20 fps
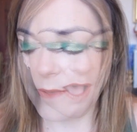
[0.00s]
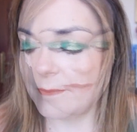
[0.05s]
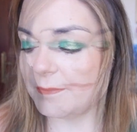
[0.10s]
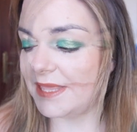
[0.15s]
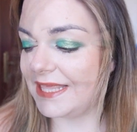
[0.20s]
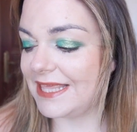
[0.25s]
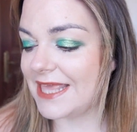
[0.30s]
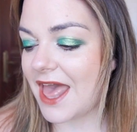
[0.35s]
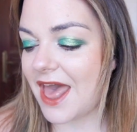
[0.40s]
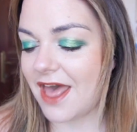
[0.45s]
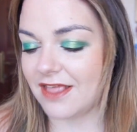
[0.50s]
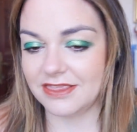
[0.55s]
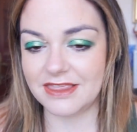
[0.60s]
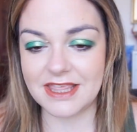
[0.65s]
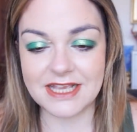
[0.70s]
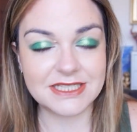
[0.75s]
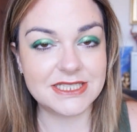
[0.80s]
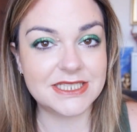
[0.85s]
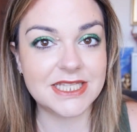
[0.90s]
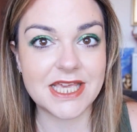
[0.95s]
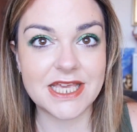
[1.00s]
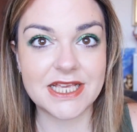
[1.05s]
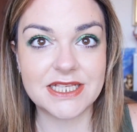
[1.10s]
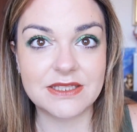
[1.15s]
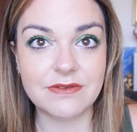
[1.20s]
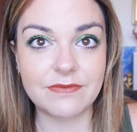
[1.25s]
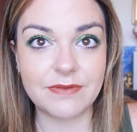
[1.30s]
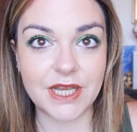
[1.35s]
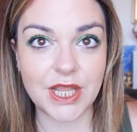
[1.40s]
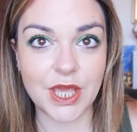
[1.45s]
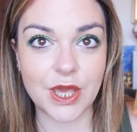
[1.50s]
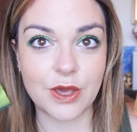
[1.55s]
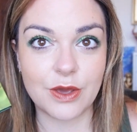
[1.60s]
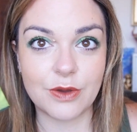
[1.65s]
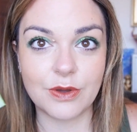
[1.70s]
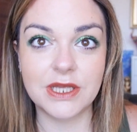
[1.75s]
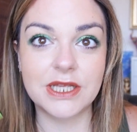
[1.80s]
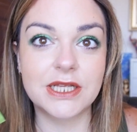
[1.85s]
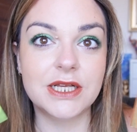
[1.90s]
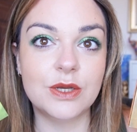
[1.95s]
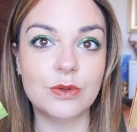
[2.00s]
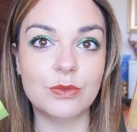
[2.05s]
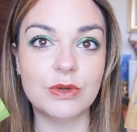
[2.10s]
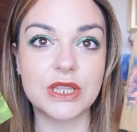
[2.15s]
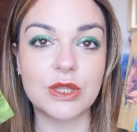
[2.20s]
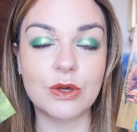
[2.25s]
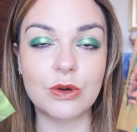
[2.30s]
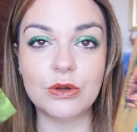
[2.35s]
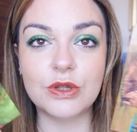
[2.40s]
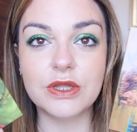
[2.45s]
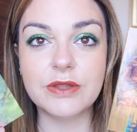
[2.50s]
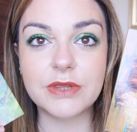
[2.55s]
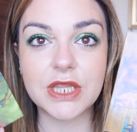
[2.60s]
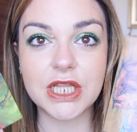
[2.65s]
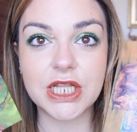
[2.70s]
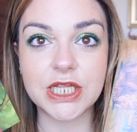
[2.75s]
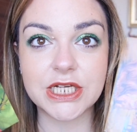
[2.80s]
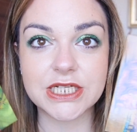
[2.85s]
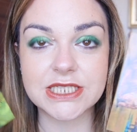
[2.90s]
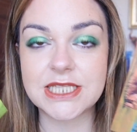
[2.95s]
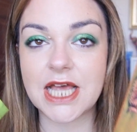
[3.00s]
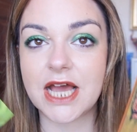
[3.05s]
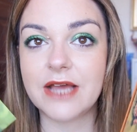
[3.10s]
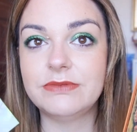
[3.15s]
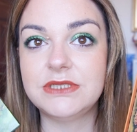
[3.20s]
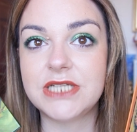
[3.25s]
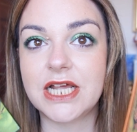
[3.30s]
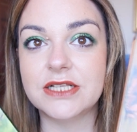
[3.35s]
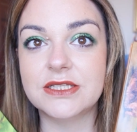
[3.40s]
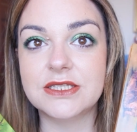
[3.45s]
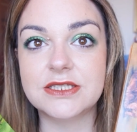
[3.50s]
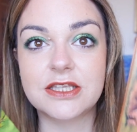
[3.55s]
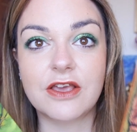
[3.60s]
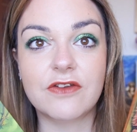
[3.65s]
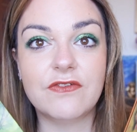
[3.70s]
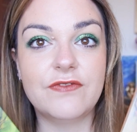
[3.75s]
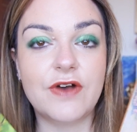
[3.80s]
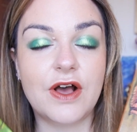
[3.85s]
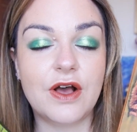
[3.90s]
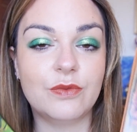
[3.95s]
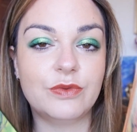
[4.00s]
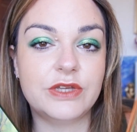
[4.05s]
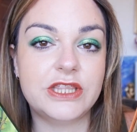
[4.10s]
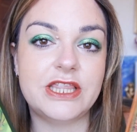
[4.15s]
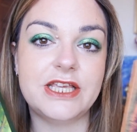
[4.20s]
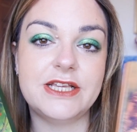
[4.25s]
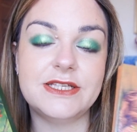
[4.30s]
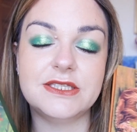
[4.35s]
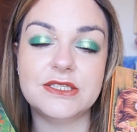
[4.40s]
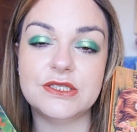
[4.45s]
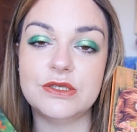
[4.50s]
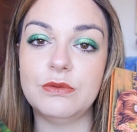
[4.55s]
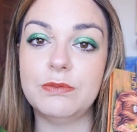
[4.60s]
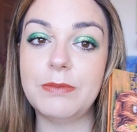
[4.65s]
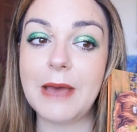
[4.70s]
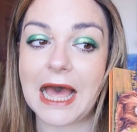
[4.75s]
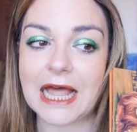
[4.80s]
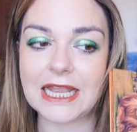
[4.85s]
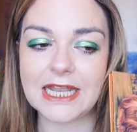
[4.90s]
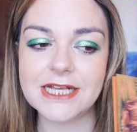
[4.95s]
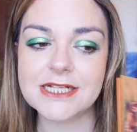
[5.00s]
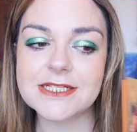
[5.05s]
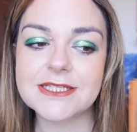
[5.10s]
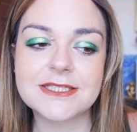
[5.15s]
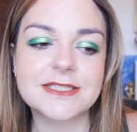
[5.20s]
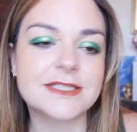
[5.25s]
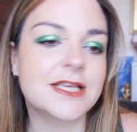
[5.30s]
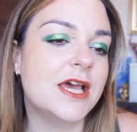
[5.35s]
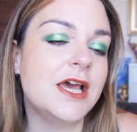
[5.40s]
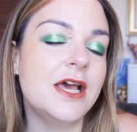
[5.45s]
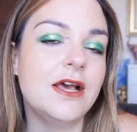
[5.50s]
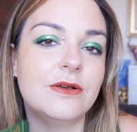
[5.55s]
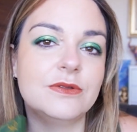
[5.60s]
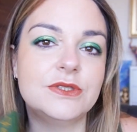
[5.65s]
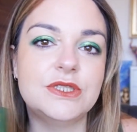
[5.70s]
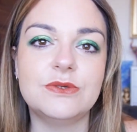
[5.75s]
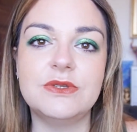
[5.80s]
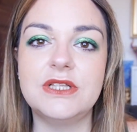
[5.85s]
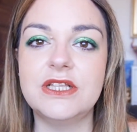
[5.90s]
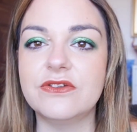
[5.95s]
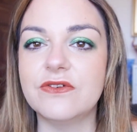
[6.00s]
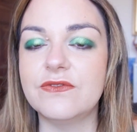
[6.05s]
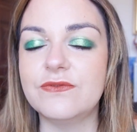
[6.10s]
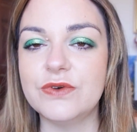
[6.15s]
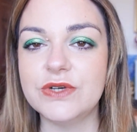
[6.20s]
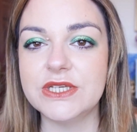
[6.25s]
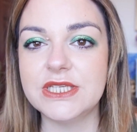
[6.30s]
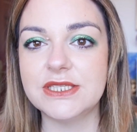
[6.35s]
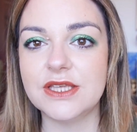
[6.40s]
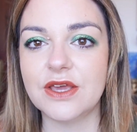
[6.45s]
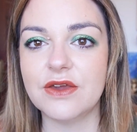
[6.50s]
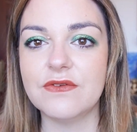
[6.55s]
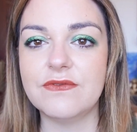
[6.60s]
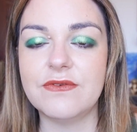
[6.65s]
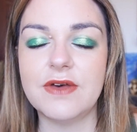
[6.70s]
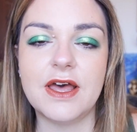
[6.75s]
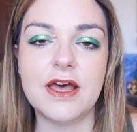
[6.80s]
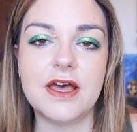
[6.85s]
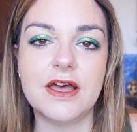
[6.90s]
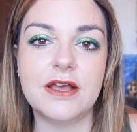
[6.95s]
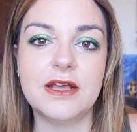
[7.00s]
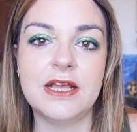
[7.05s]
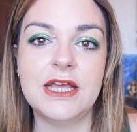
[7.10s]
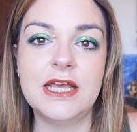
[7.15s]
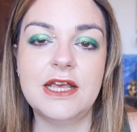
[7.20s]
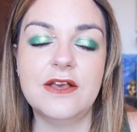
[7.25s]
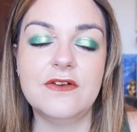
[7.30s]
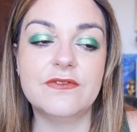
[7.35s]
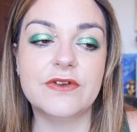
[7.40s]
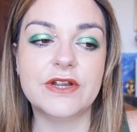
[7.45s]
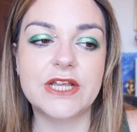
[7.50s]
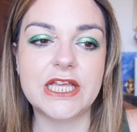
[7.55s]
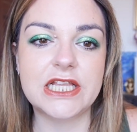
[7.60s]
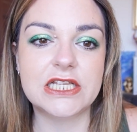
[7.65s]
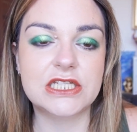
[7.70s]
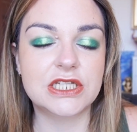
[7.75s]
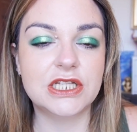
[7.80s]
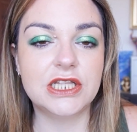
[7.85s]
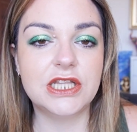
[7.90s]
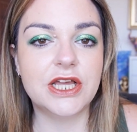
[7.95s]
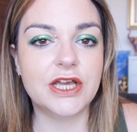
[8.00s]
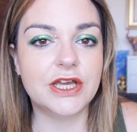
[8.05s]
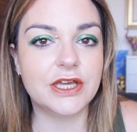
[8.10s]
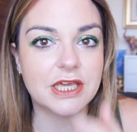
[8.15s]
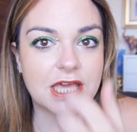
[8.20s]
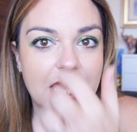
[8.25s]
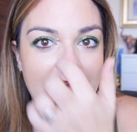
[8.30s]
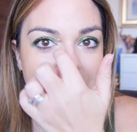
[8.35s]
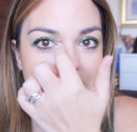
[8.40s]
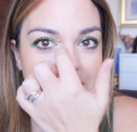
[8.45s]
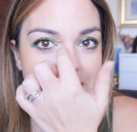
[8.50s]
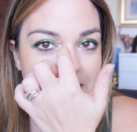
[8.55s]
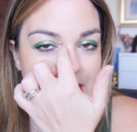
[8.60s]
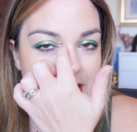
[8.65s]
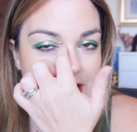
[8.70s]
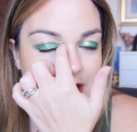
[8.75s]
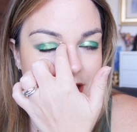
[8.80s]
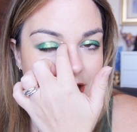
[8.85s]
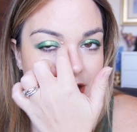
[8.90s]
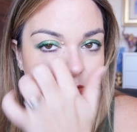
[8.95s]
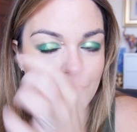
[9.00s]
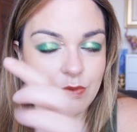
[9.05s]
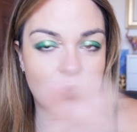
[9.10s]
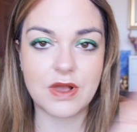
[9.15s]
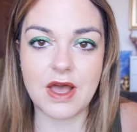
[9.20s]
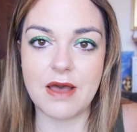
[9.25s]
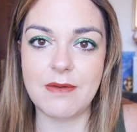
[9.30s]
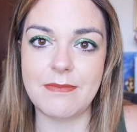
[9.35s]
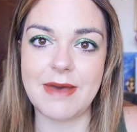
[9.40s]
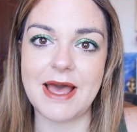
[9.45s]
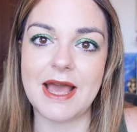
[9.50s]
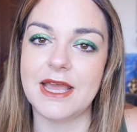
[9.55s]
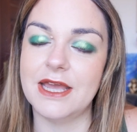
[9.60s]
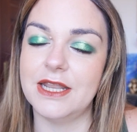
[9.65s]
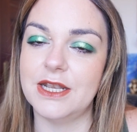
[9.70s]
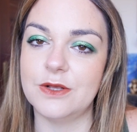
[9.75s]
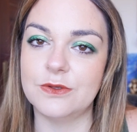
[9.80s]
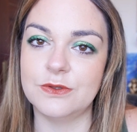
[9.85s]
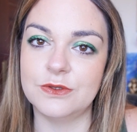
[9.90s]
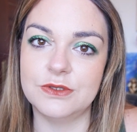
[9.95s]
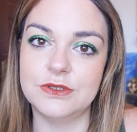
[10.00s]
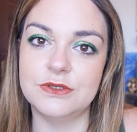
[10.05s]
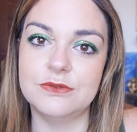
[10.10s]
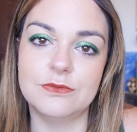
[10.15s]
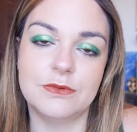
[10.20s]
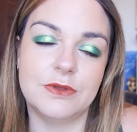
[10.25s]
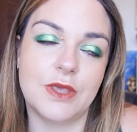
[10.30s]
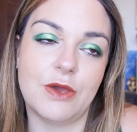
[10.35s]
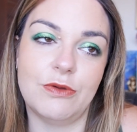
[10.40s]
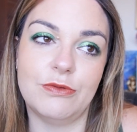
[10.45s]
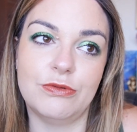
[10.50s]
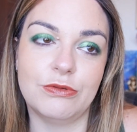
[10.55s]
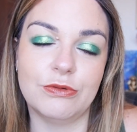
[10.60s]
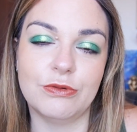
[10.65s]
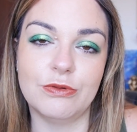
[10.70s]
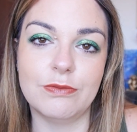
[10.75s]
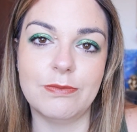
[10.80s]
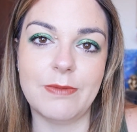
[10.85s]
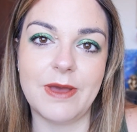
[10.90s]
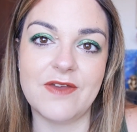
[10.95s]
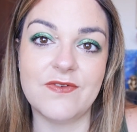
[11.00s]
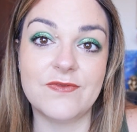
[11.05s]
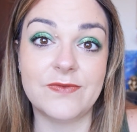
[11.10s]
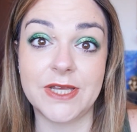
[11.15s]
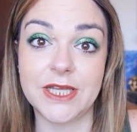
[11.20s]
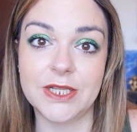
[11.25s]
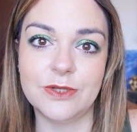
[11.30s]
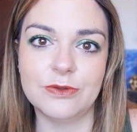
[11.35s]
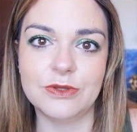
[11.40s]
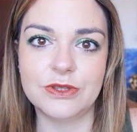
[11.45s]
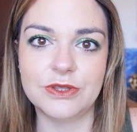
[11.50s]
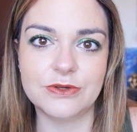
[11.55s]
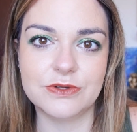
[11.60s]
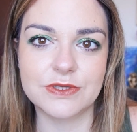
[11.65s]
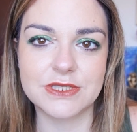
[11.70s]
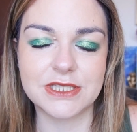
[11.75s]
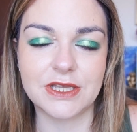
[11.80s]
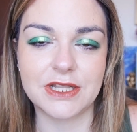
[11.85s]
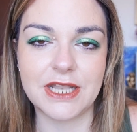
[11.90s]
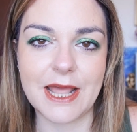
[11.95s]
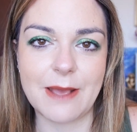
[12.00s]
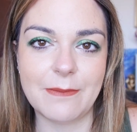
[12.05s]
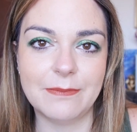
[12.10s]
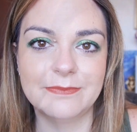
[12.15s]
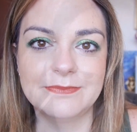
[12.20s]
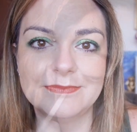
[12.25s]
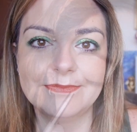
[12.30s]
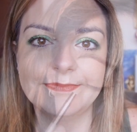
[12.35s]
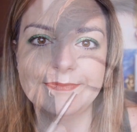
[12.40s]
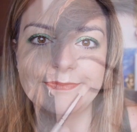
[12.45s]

But yeah, this is a video with all of the looks that I've done so far with these two palettes. I'll do a little voiceover for each look and then we'll come back and I'll go through my final thoughts on them.